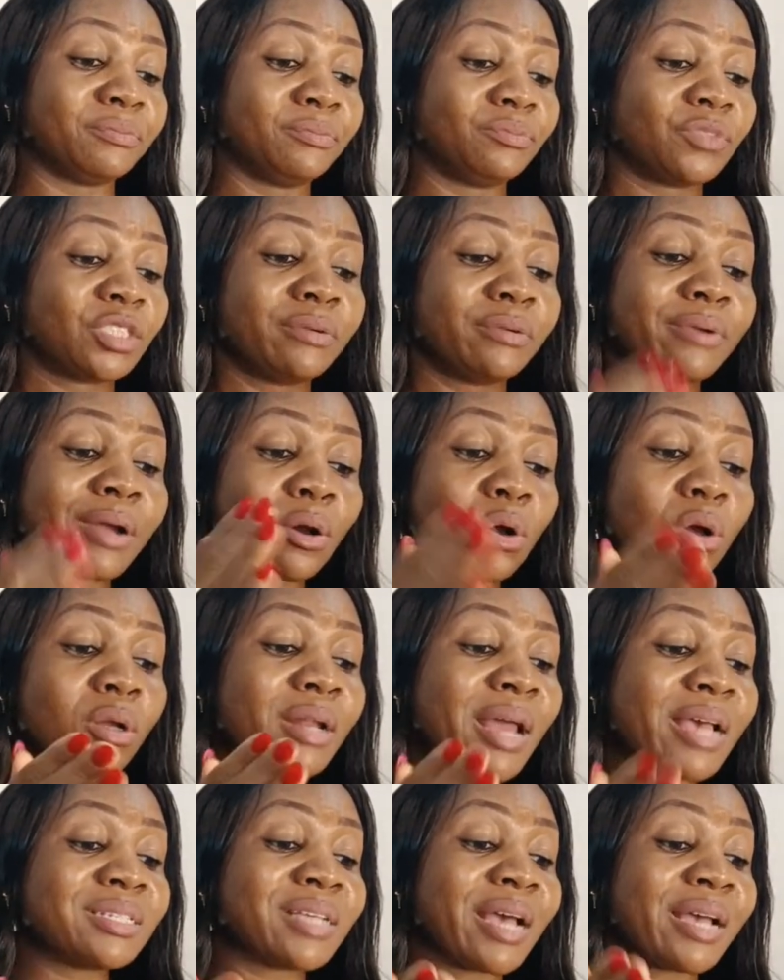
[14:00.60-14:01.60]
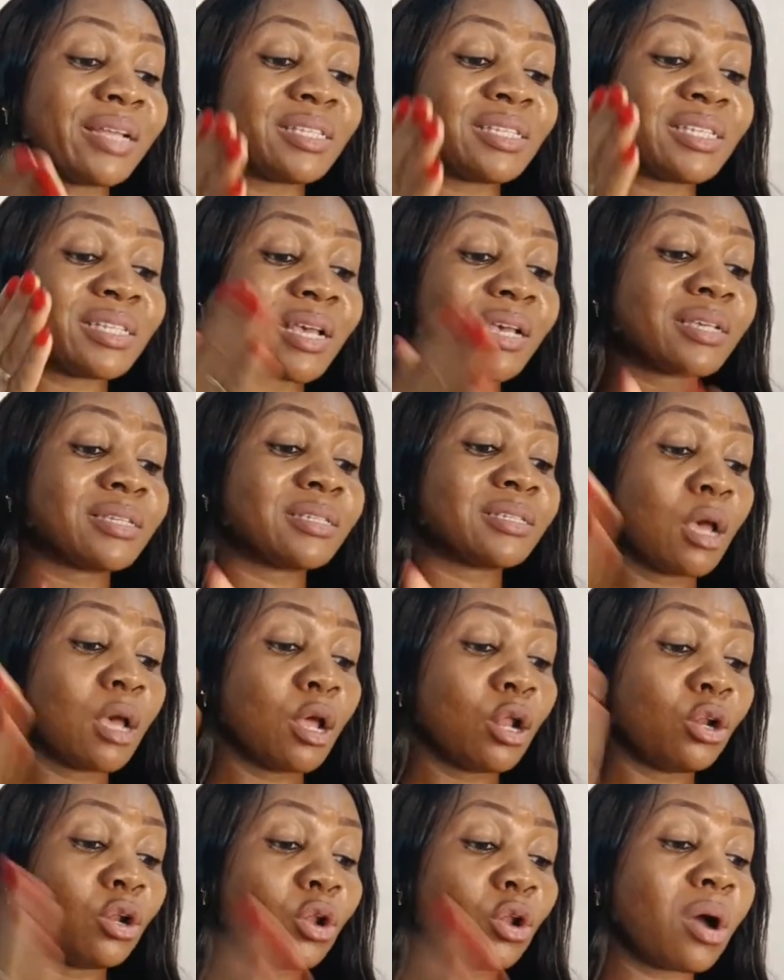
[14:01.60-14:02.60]
Recognize that it takes
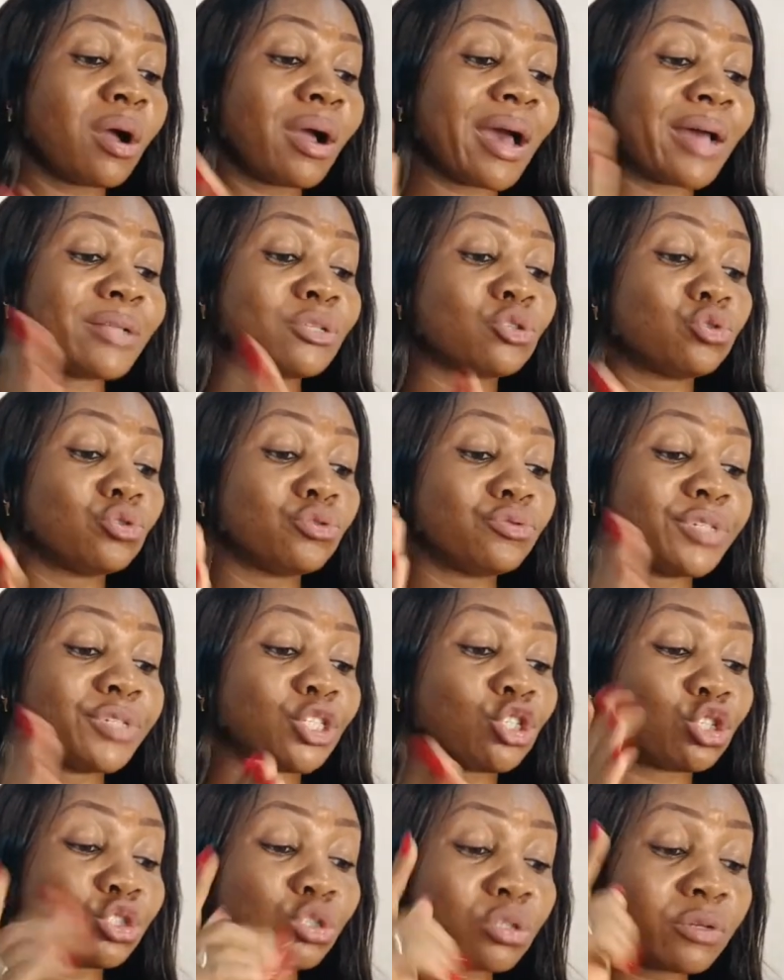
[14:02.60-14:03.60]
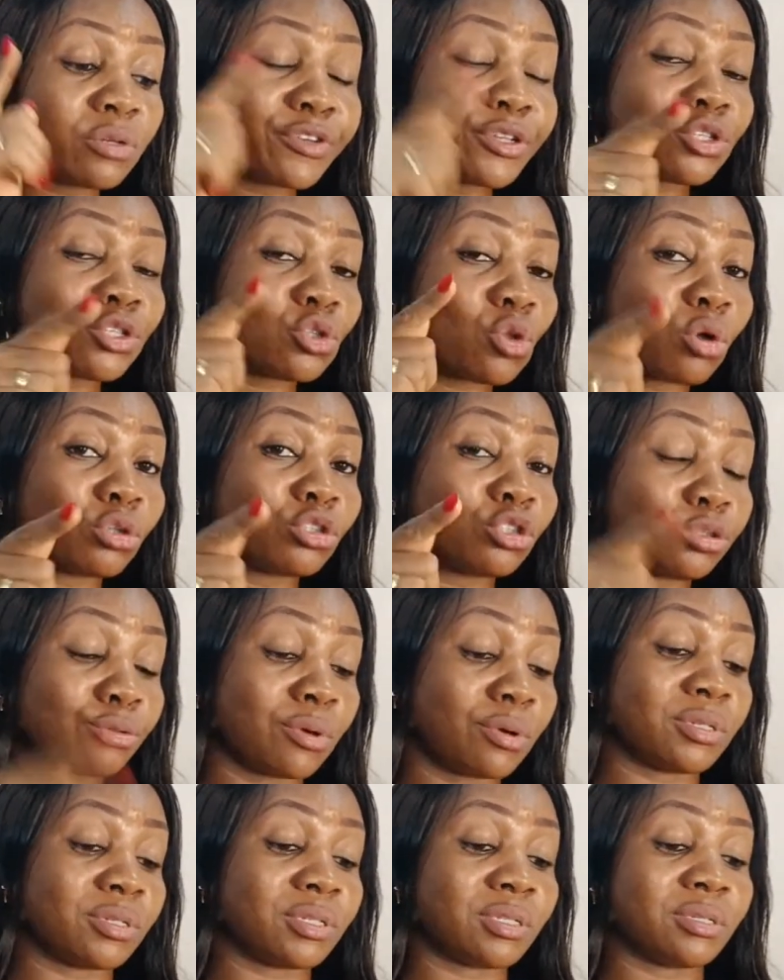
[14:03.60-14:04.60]
longer to restore
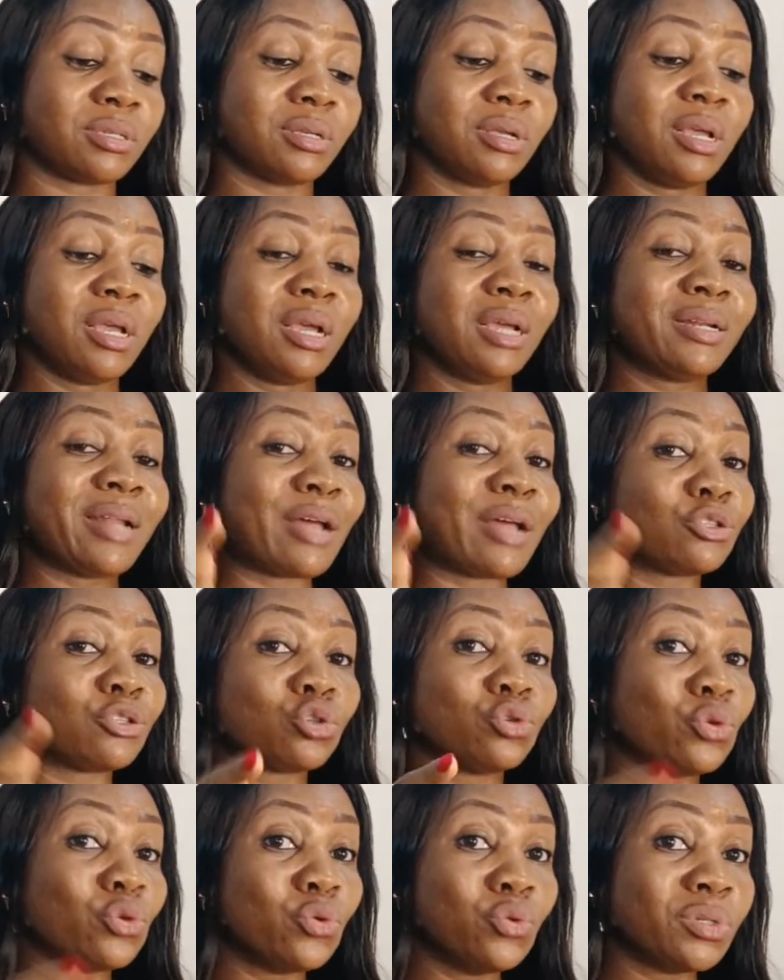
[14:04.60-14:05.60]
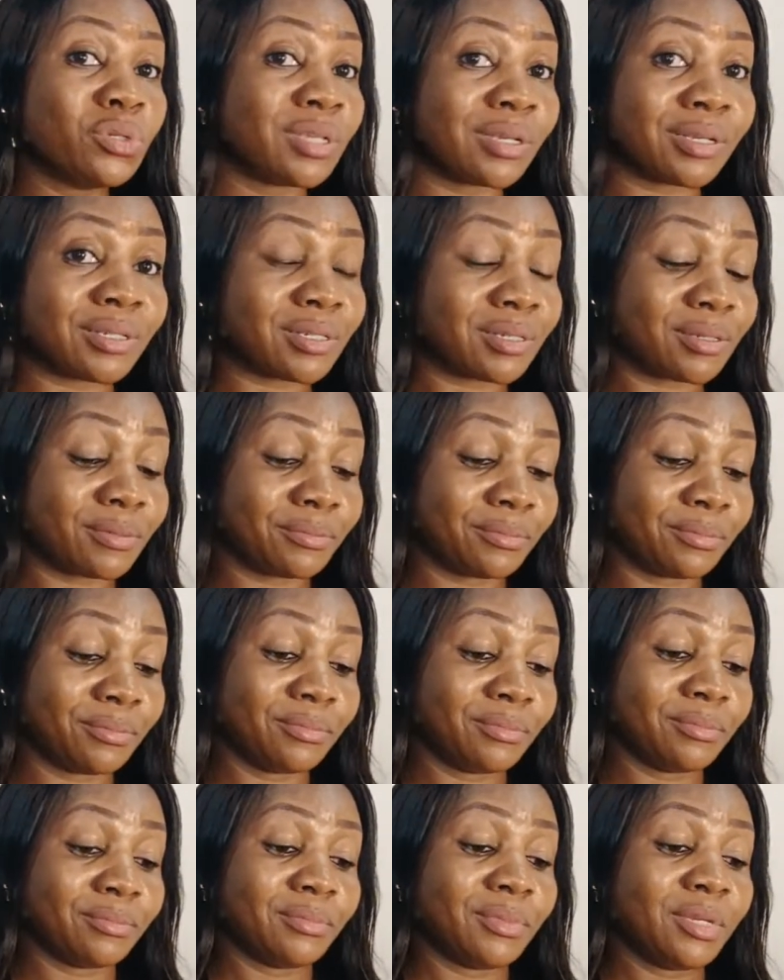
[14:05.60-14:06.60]
trust than to lose it.
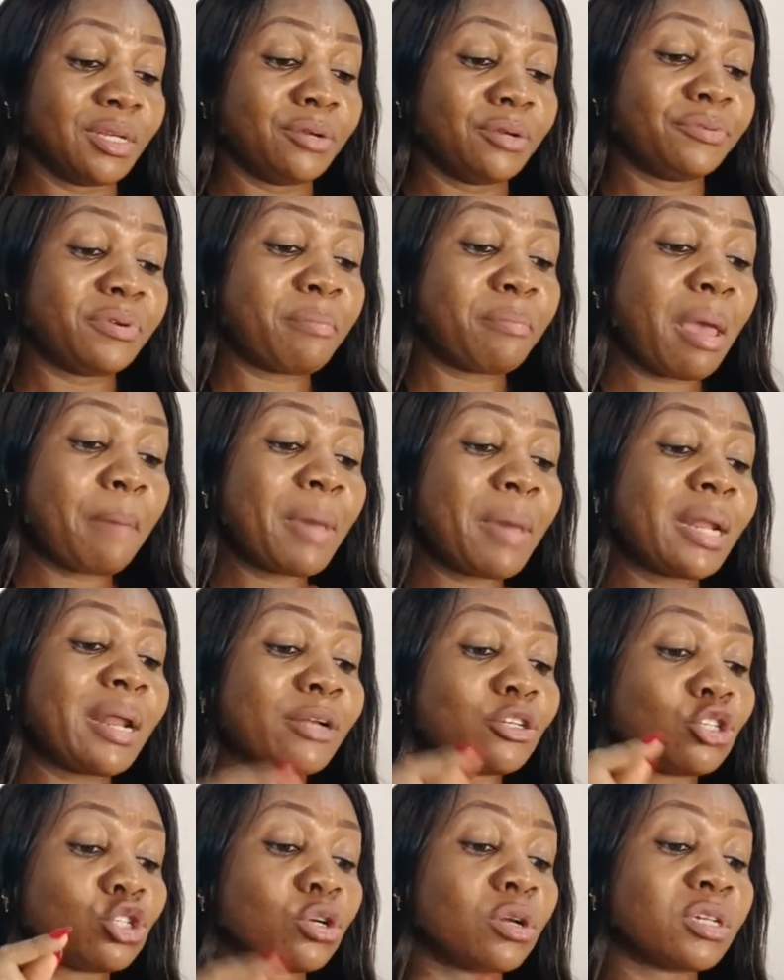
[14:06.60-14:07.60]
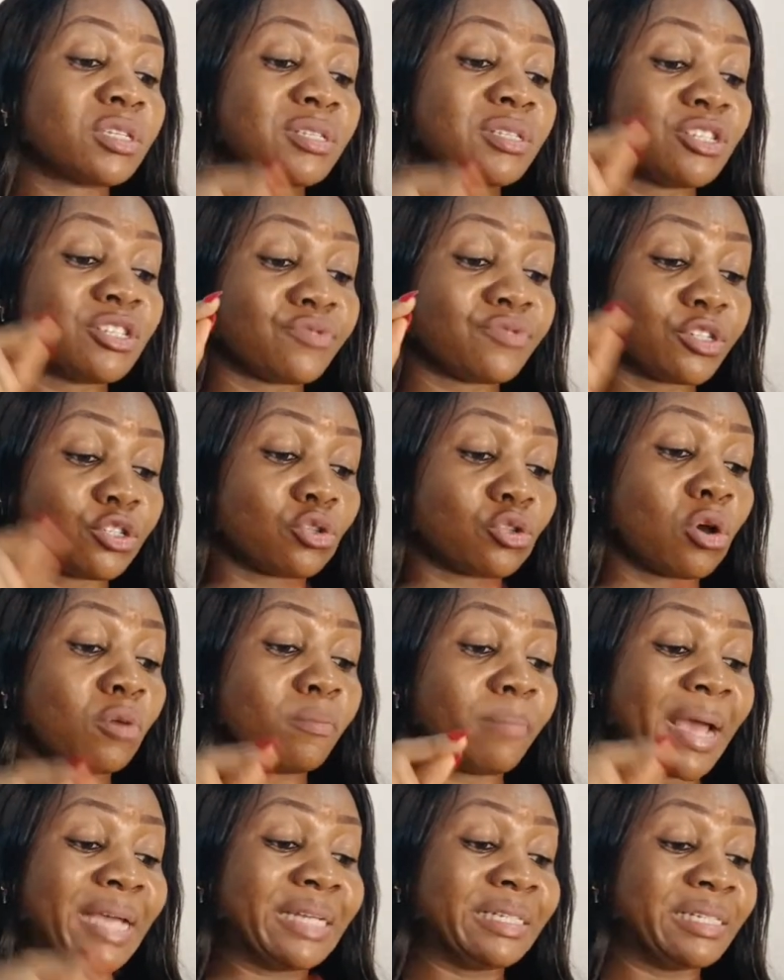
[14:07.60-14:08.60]
Remember that trust is restored
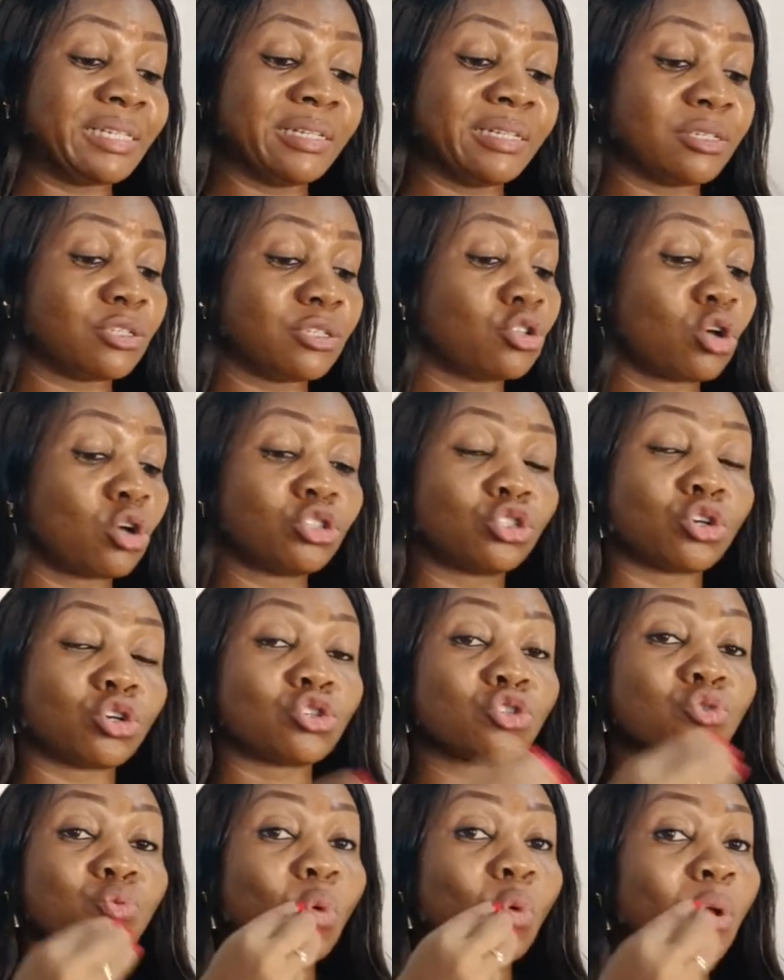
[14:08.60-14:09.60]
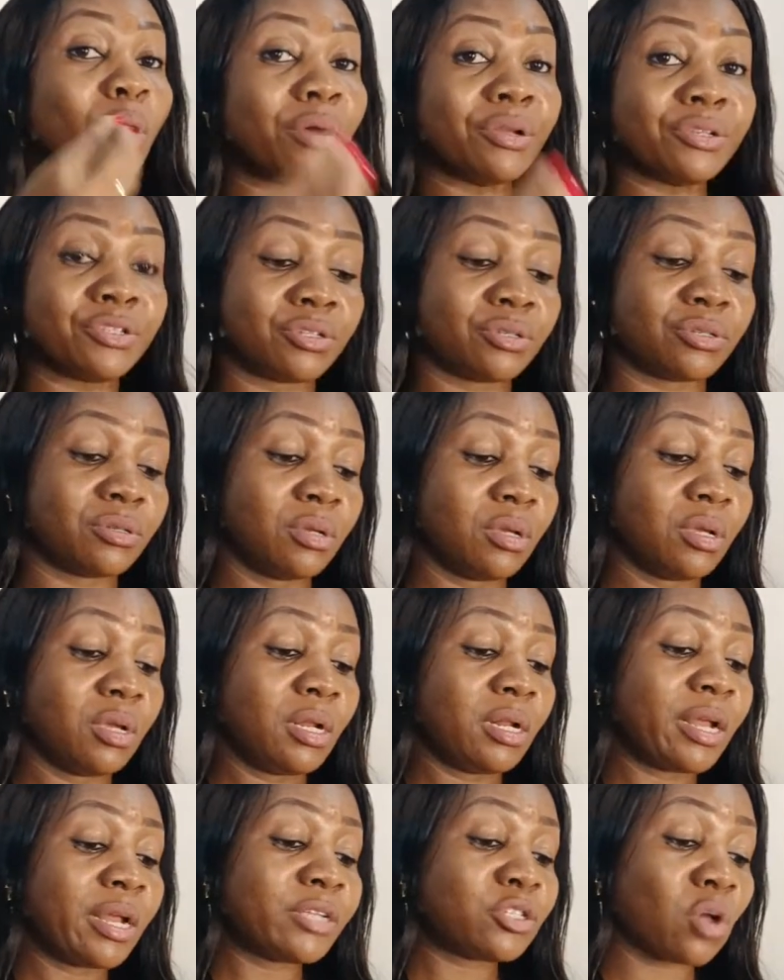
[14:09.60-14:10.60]
by deeds, not just words.
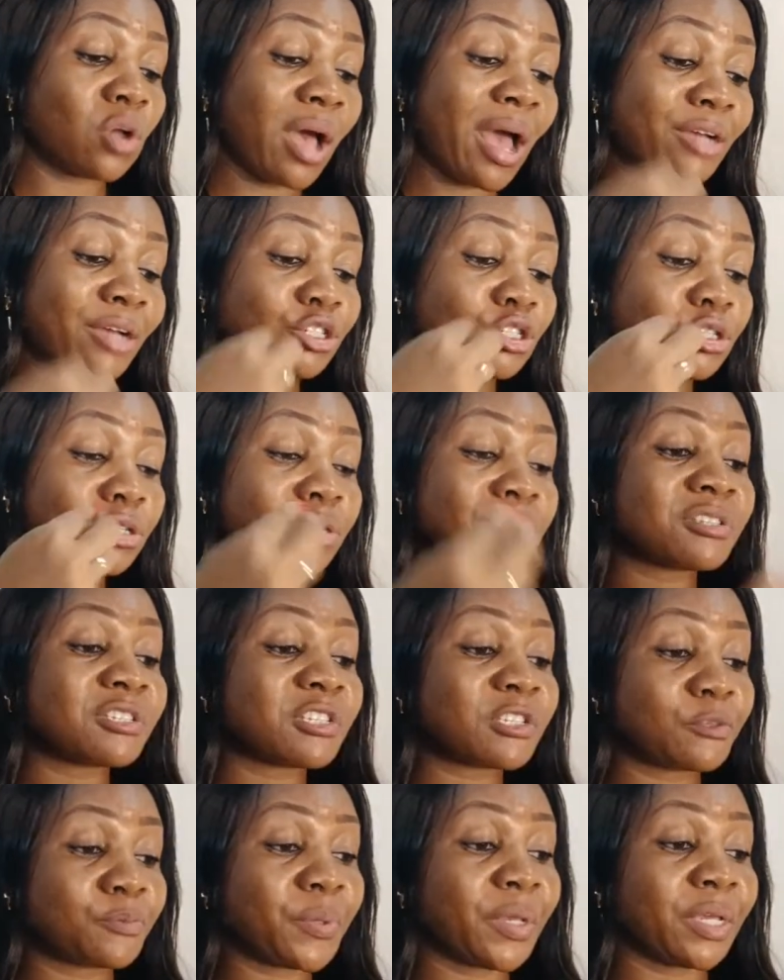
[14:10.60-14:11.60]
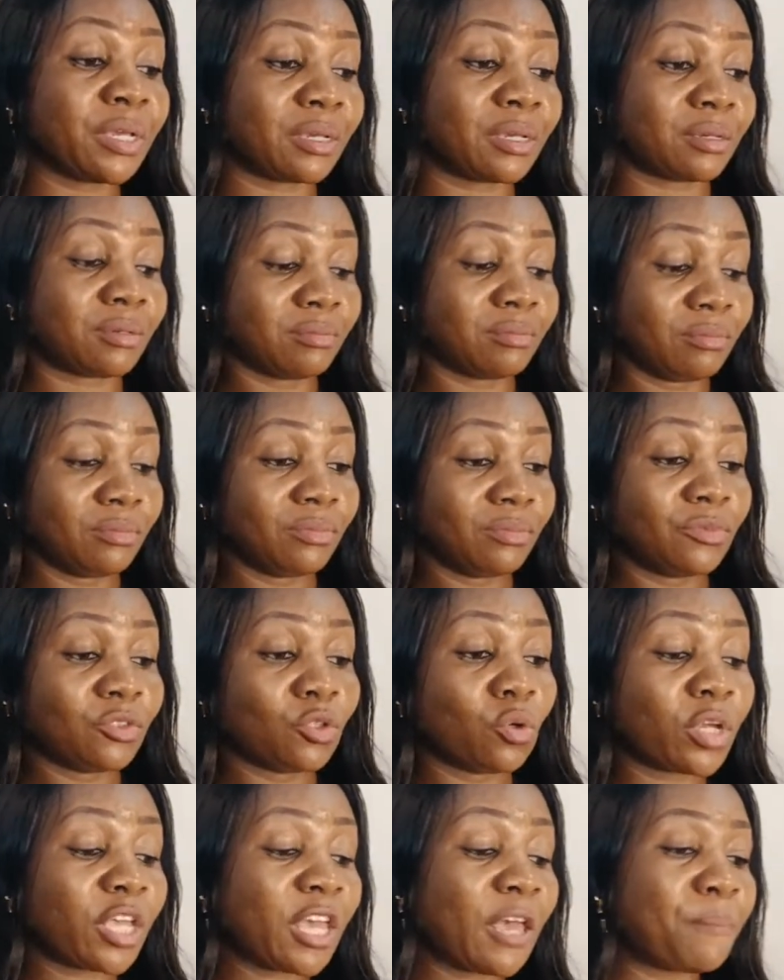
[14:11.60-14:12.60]
Let your actions speak.
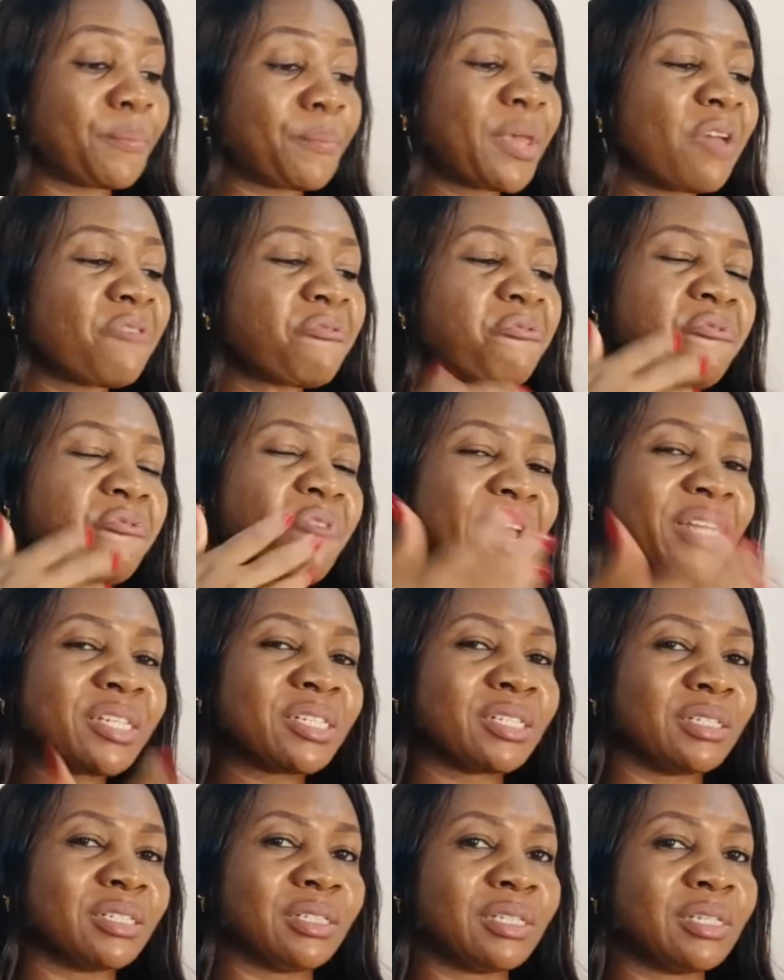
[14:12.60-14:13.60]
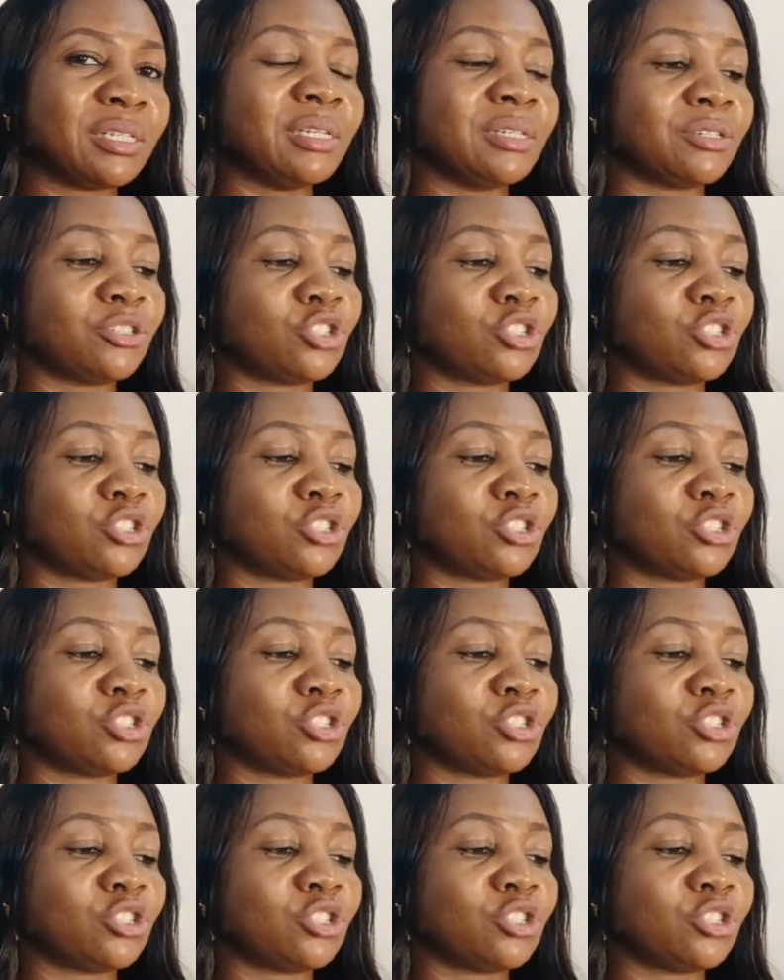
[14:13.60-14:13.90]
Okay, be a friend indeed.